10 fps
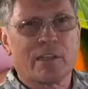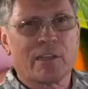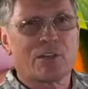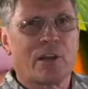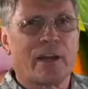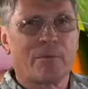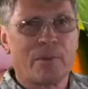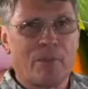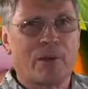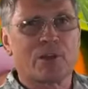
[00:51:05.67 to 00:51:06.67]
to turn an
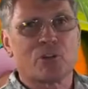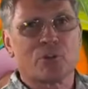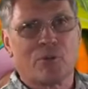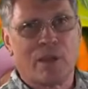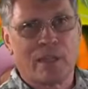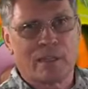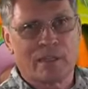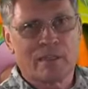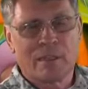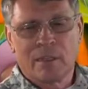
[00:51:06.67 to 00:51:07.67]
amoeba to a
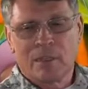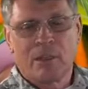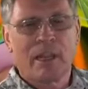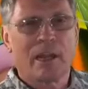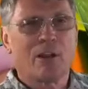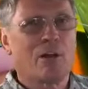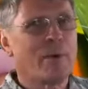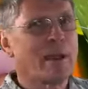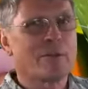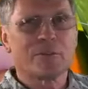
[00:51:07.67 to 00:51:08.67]
whale. You got it all
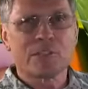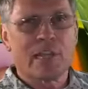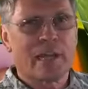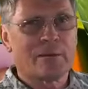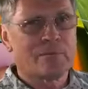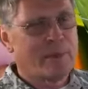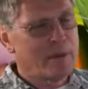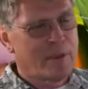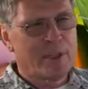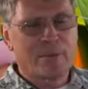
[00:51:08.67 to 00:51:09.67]
backwards, Adam. Better
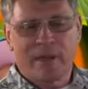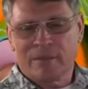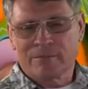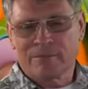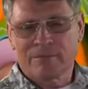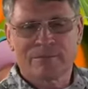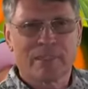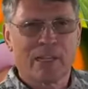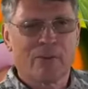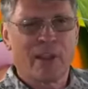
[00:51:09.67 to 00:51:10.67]
think about it.
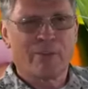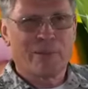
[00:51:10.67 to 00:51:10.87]
Thanks for having me.